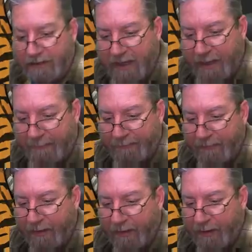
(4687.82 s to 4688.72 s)
that
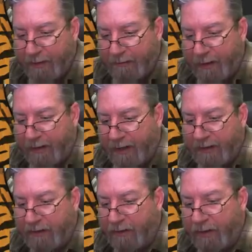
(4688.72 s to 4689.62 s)
maybe I
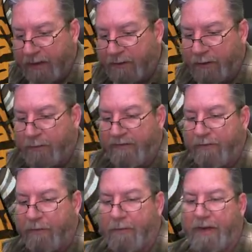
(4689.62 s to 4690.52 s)
didn't know I could do before,